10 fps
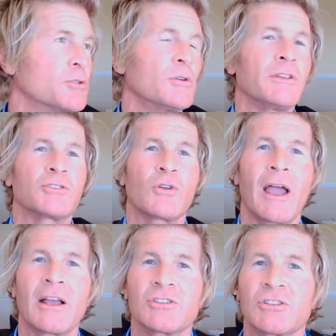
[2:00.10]
threw it in the
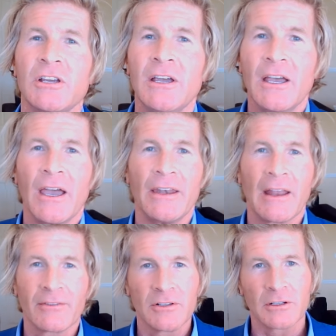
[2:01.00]
trash and
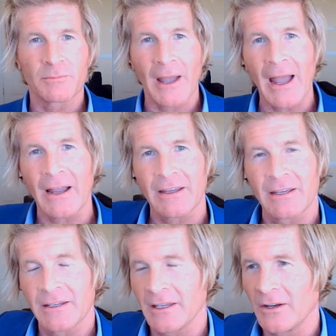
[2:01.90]
never looked back,
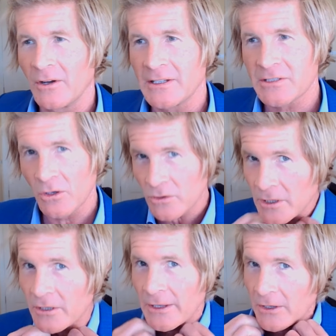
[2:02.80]
you know. And so
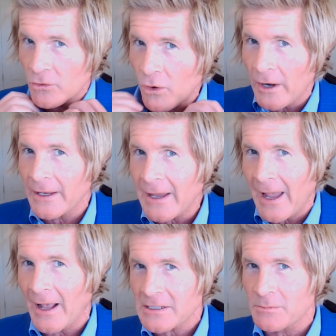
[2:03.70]
literally chronic
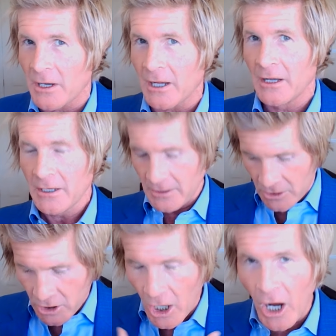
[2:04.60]
asthma
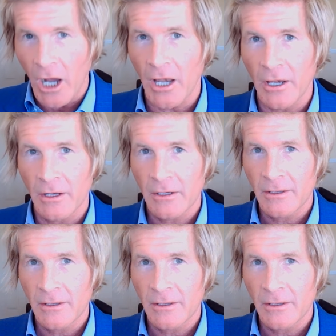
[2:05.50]
gone.